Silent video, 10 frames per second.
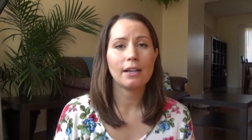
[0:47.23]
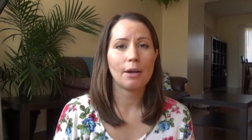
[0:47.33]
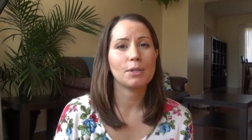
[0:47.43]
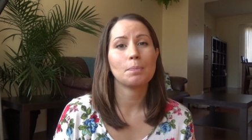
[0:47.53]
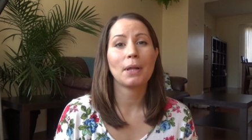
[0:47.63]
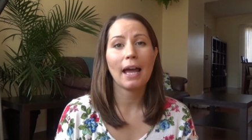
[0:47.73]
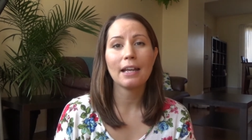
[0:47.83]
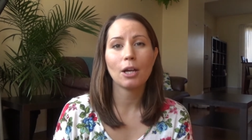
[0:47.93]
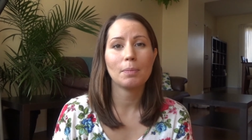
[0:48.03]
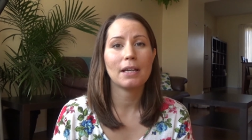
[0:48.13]
I was
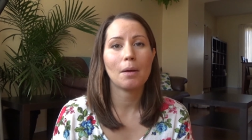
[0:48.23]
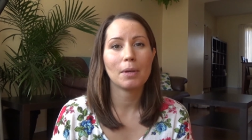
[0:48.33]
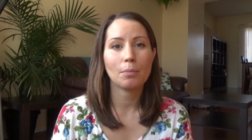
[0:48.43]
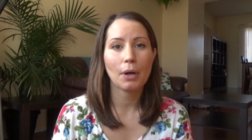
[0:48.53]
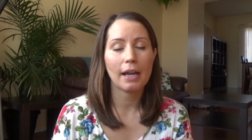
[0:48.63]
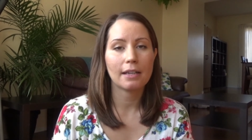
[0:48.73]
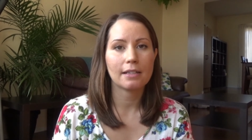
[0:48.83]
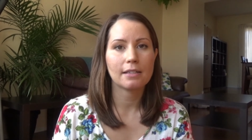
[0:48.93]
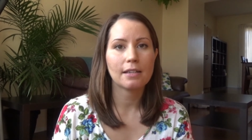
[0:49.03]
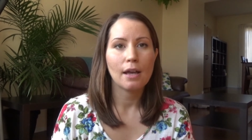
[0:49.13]
planning on becoming
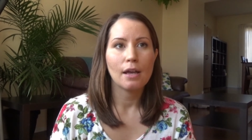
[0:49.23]
pregnant,